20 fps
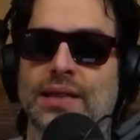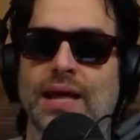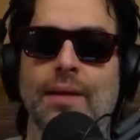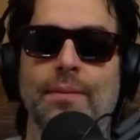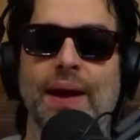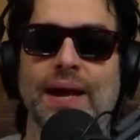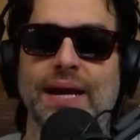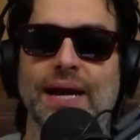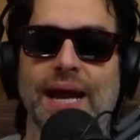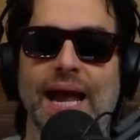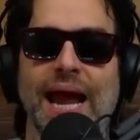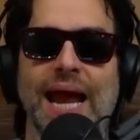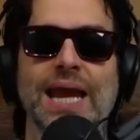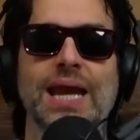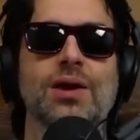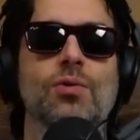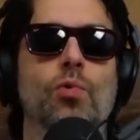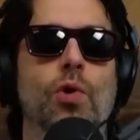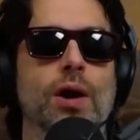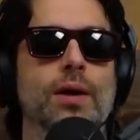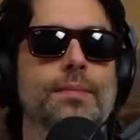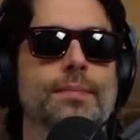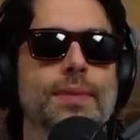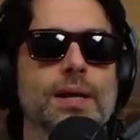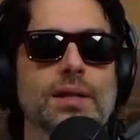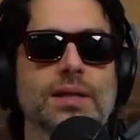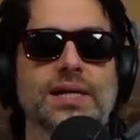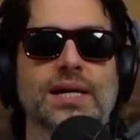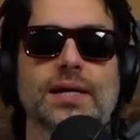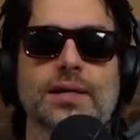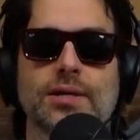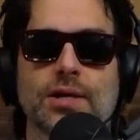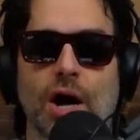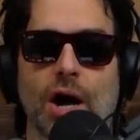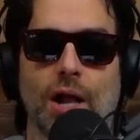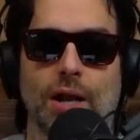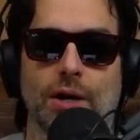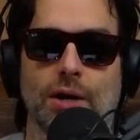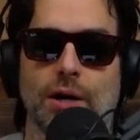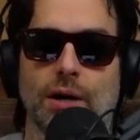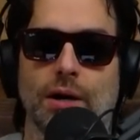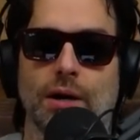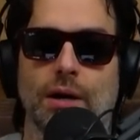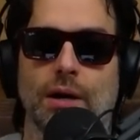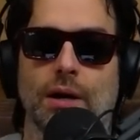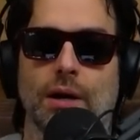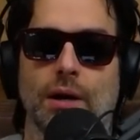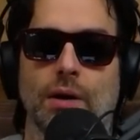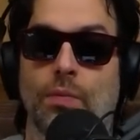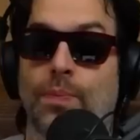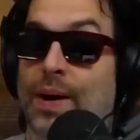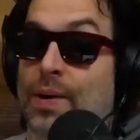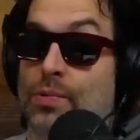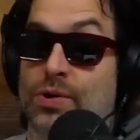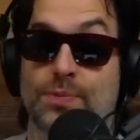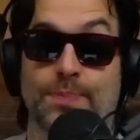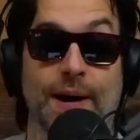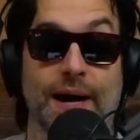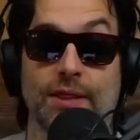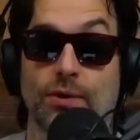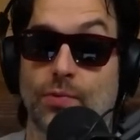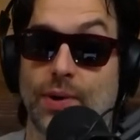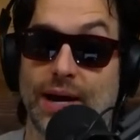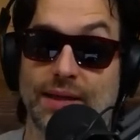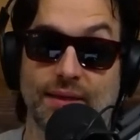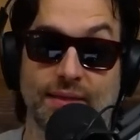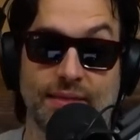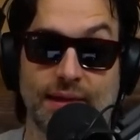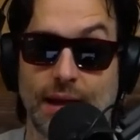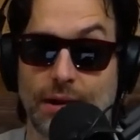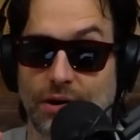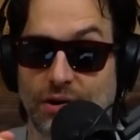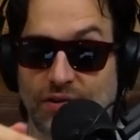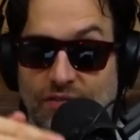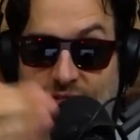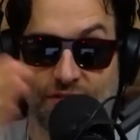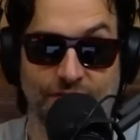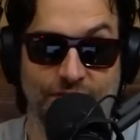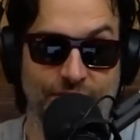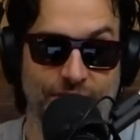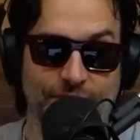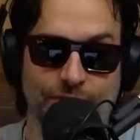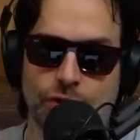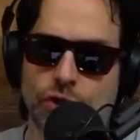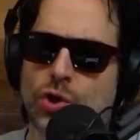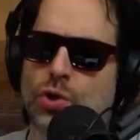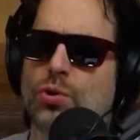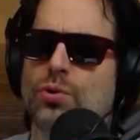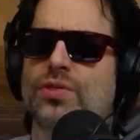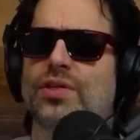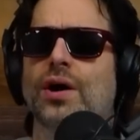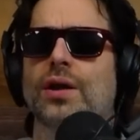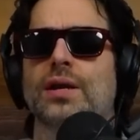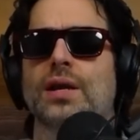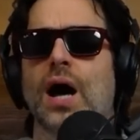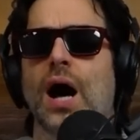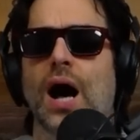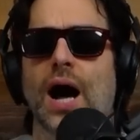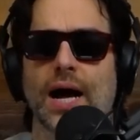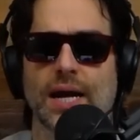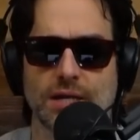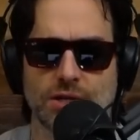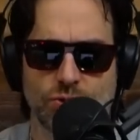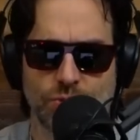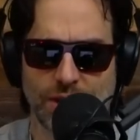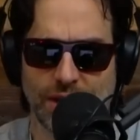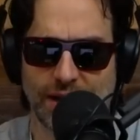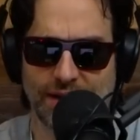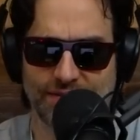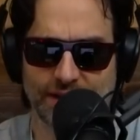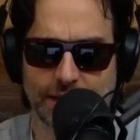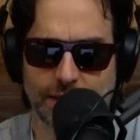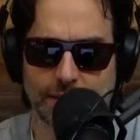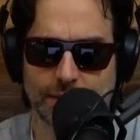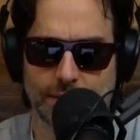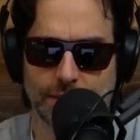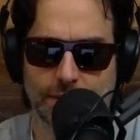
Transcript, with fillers: they made an $81 million, but which, by the way, the theater is to the nines. We love it.